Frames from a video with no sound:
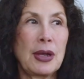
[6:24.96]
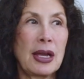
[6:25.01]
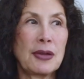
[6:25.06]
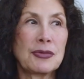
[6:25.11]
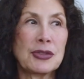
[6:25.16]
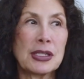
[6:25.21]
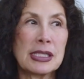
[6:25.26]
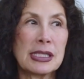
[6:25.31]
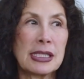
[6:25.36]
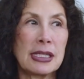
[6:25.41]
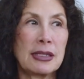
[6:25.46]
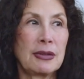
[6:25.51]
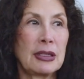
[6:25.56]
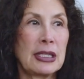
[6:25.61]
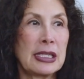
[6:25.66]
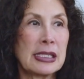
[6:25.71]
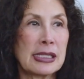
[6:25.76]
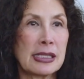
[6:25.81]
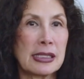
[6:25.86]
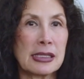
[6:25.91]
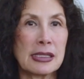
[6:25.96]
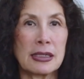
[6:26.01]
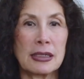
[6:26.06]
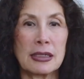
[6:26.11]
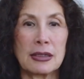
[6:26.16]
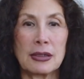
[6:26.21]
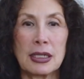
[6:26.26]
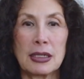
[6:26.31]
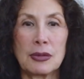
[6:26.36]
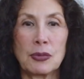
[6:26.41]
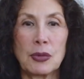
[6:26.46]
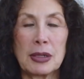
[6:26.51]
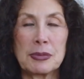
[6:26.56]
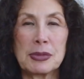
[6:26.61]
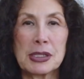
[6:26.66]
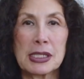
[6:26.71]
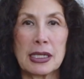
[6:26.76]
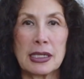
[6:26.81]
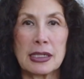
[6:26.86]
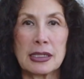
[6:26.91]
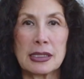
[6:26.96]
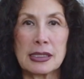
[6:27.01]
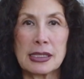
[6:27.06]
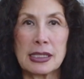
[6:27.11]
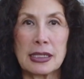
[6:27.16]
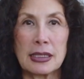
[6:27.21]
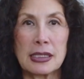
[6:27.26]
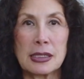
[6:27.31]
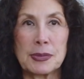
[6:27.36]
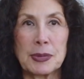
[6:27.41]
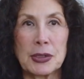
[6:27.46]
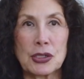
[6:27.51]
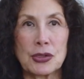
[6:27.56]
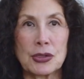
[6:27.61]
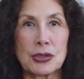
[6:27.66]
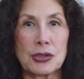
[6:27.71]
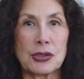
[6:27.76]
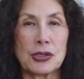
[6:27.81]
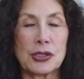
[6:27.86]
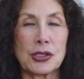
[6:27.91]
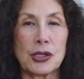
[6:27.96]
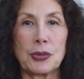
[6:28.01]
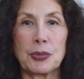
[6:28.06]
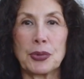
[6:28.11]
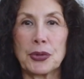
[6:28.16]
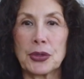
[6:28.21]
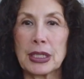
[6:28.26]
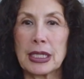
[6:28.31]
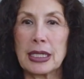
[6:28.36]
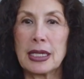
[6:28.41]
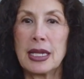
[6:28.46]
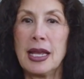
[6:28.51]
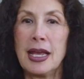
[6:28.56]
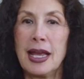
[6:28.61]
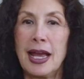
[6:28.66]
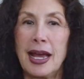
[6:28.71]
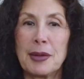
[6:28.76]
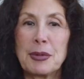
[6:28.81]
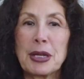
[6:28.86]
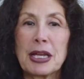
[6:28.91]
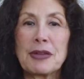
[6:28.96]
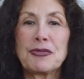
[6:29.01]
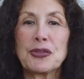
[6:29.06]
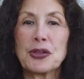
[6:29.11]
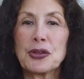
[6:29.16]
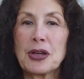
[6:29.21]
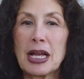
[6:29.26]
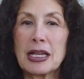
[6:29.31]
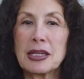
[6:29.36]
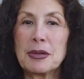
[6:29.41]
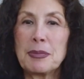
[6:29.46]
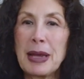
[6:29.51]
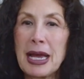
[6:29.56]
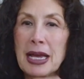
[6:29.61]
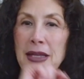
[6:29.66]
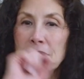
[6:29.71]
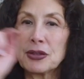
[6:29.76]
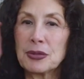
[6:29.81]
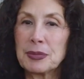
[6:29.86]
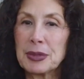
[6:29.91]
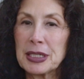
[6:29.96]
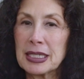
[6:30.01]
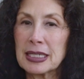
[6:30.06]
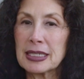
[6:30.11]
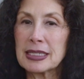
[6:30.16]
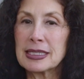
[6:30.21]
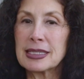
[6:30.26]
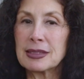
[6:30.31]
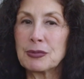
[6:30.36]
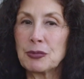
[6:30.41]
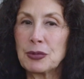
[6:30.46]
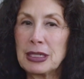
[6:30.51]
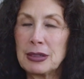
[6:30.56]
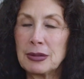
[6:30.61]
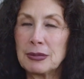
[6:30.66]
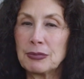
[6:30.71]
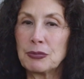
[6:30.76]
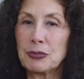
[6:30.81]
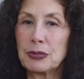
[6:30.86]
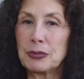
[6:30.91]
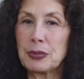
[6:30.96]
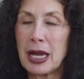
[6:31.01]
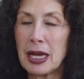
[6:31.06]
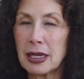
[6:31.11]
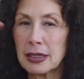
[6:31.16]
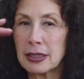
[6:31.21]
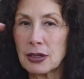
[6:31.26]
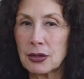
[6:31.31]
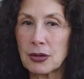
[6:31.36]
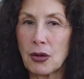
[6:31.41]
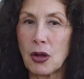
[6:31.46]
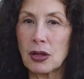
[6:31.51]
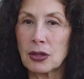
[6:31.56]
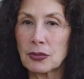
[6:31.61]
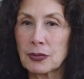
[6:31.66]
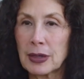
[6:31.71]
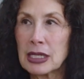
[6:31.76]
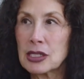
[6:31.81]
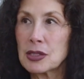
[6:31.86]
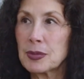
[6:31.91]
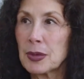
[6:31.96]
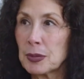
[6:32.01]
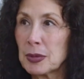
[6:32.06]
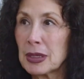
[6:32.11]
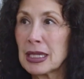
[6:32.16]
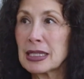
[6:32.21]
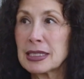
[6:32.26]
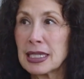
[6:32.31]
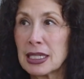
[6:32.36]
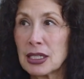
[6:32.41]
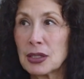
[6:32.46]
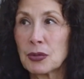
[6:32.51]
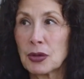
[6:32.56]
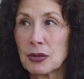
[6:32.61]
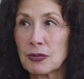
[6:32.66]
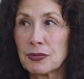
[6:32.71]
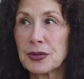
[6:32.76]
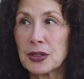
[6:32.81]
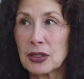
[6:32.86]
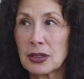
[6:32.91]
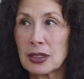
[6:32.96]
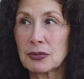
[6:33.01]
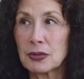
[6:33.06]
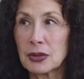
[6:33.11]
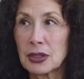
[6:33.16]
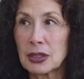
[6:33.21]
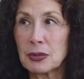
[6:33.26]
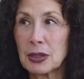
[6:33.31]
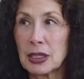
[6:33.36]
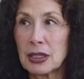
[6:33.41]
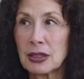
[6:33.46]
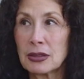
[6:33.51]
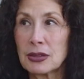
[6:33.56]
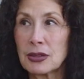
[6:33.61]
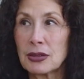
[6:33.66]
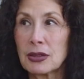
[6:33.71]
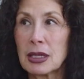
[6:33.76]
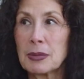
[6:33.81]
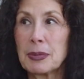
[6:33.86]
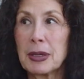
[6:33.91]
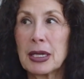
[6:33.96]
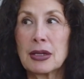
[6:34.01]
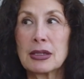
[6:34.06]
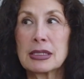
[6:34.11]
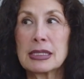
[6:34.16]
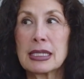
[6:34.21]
have to see Lisa's website and see these pictures. They're so pretty. And I feel kind of bad though because we had it all arranged. Remember that day you weren't feeling really well? You're like, Paris,